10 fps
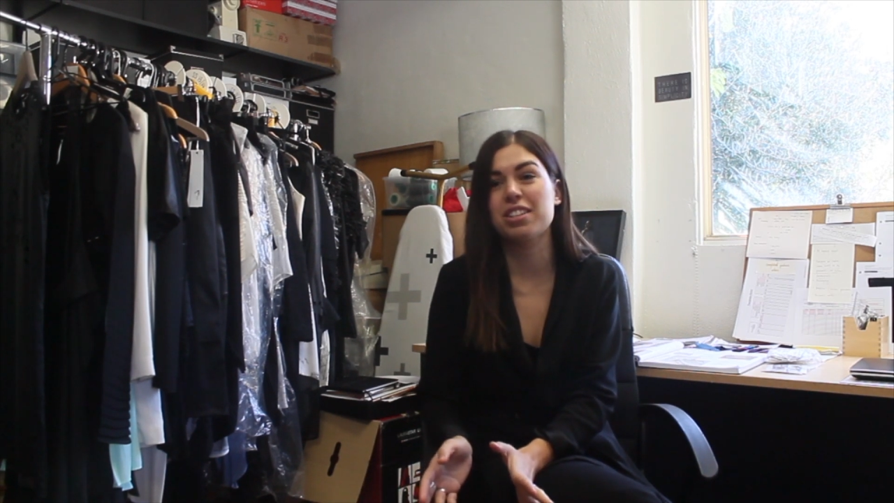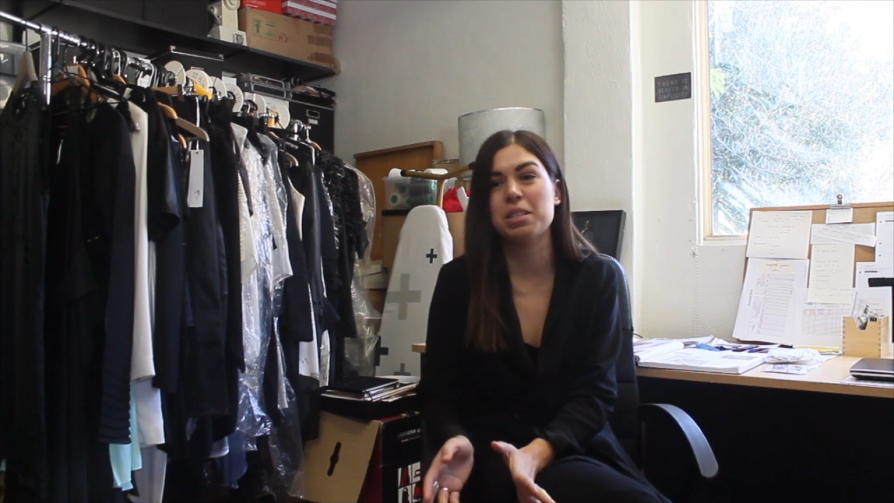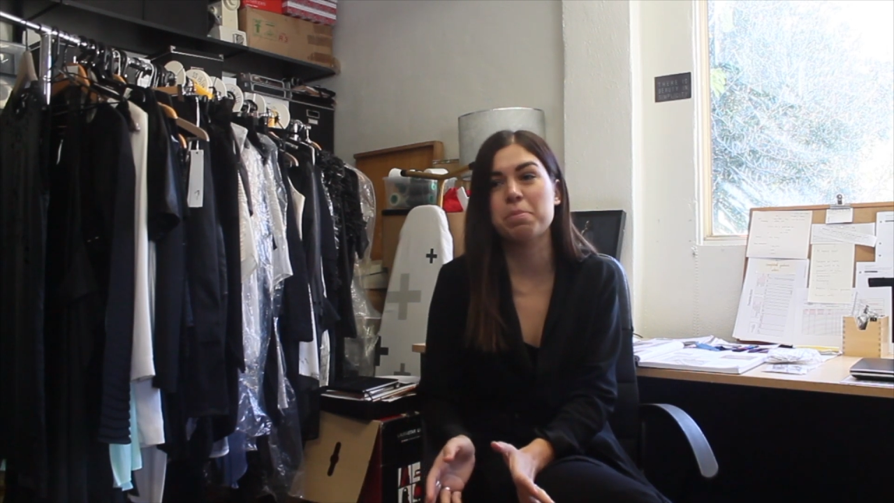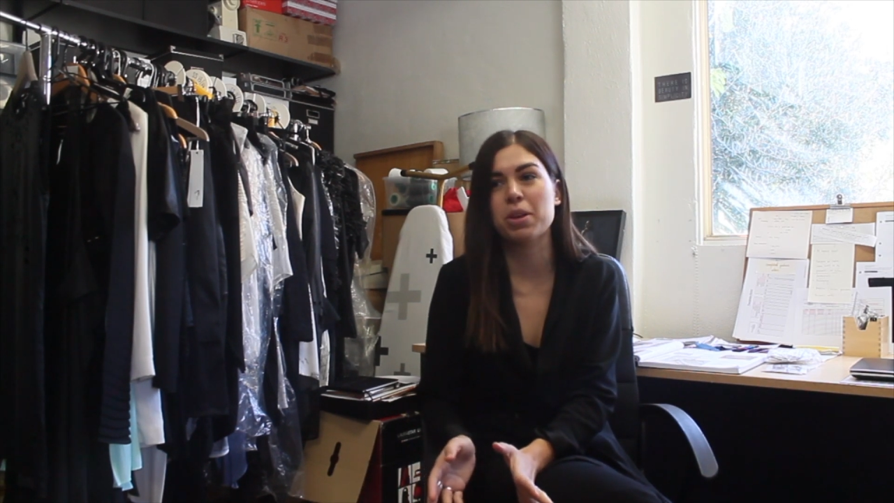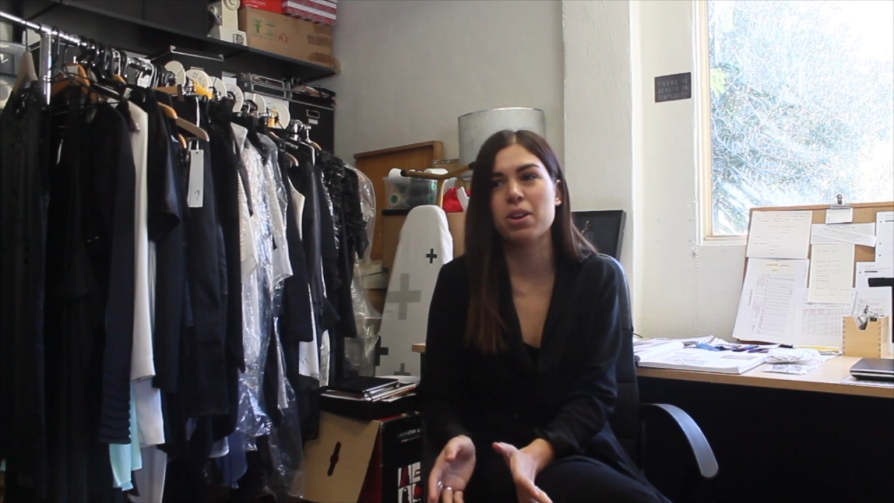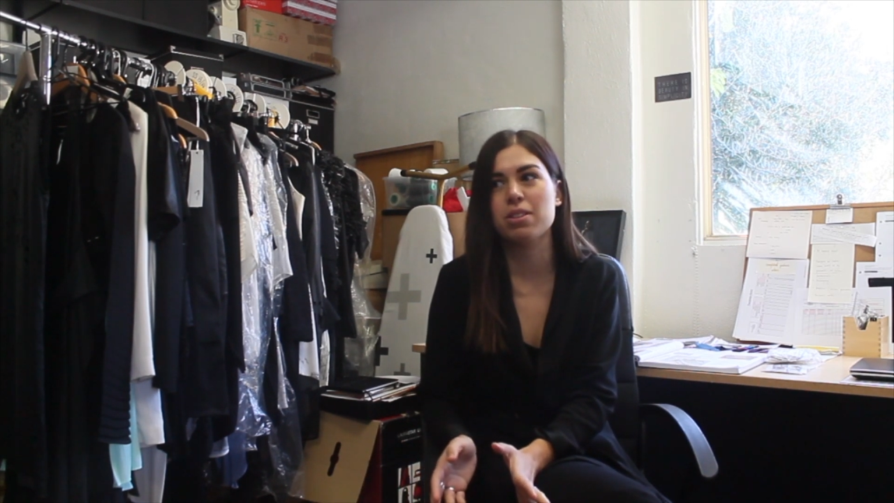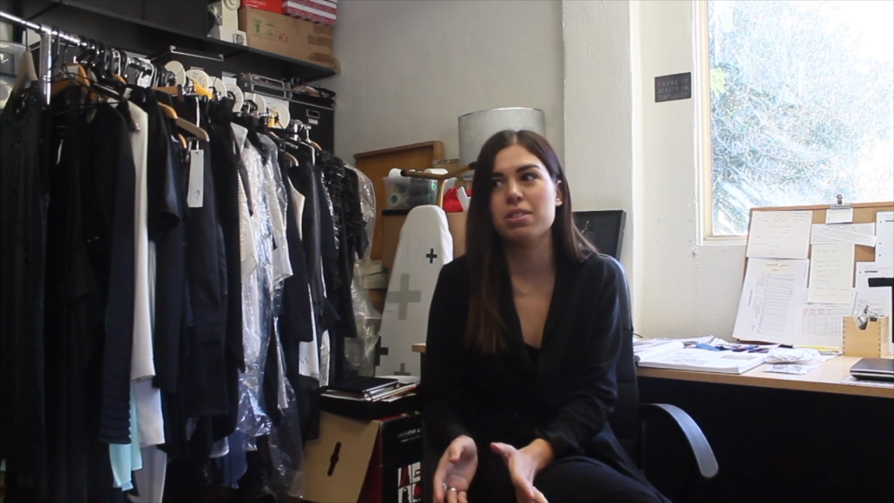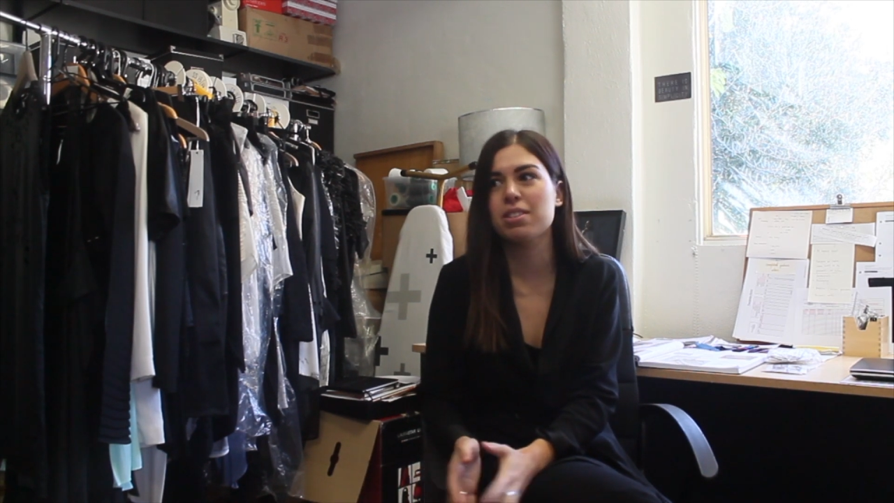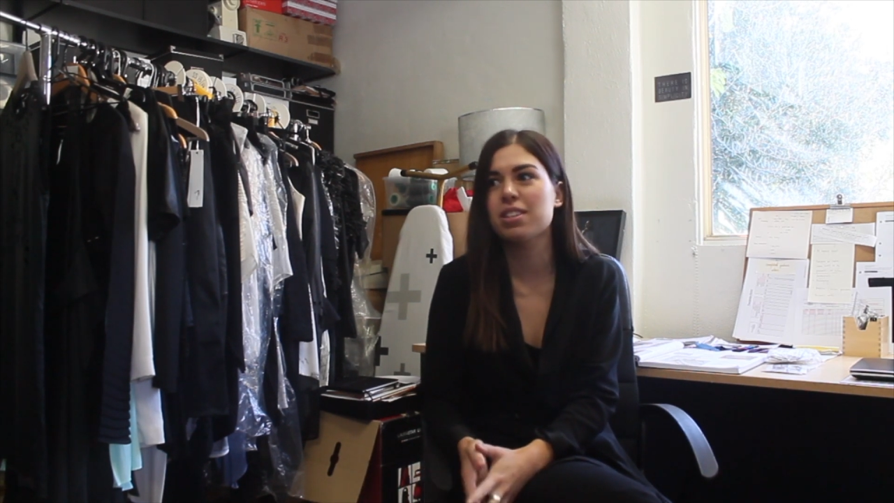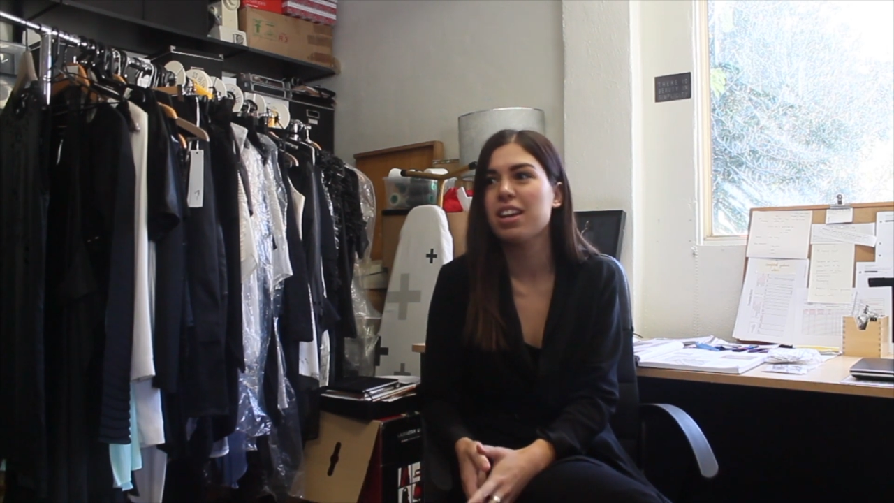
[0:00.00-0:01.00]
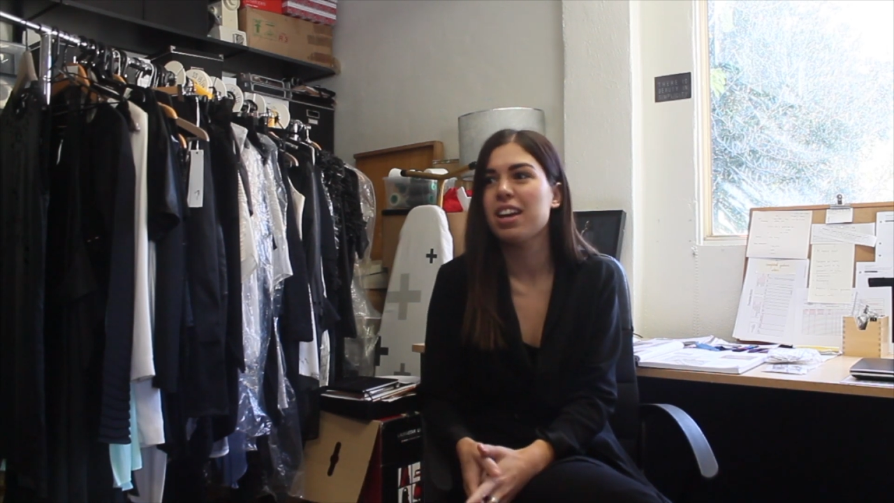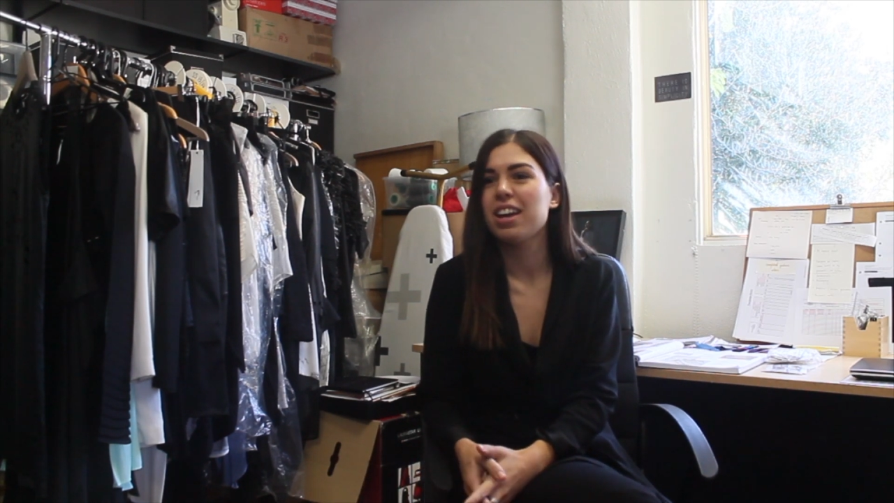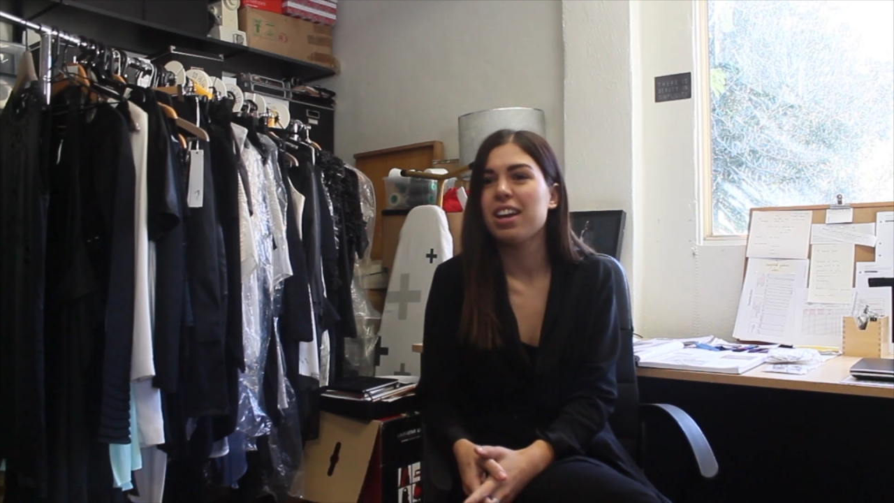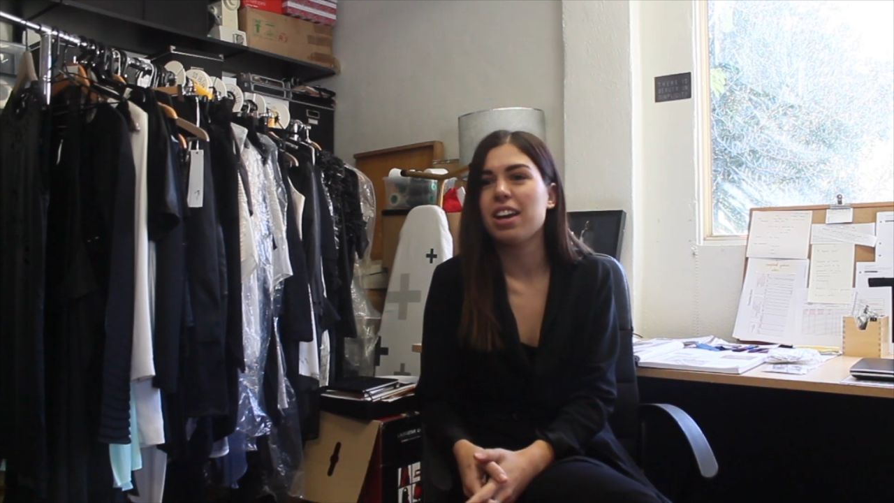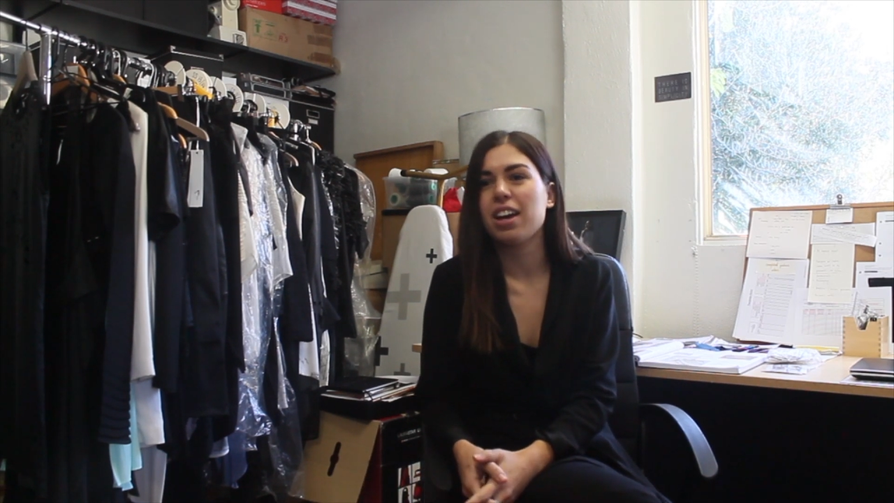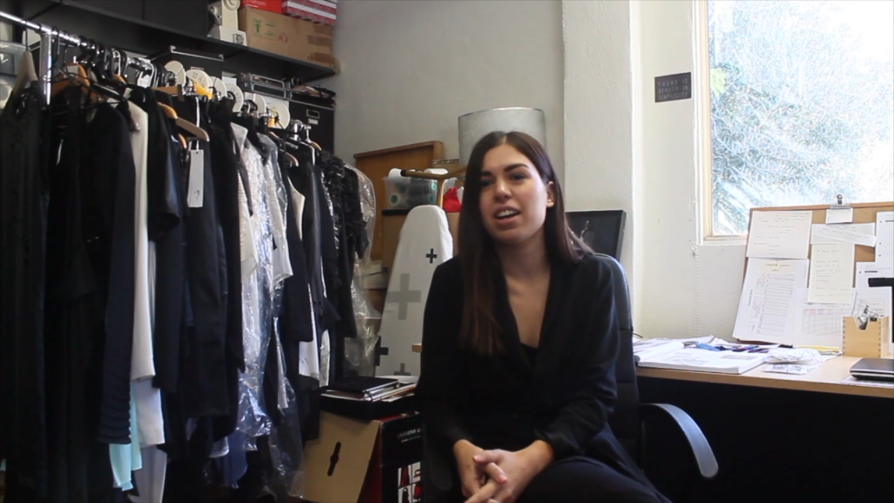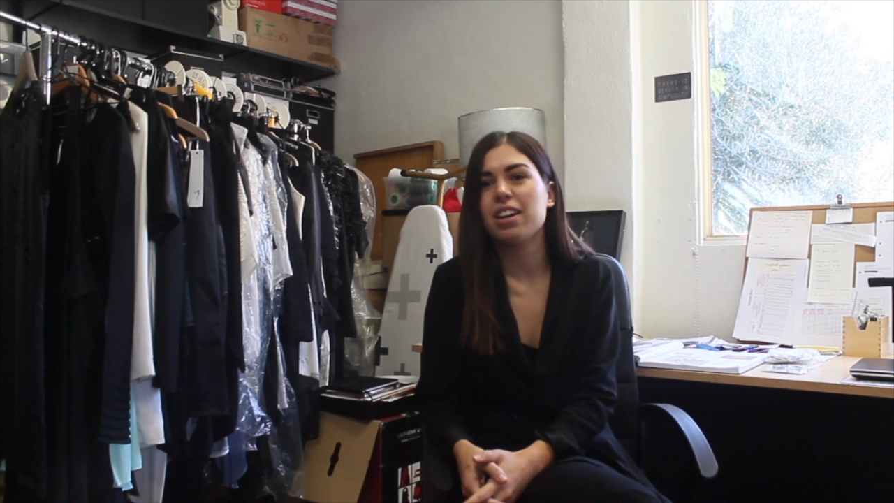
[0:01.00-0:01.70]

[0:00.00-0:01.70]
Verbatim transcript: just because uh,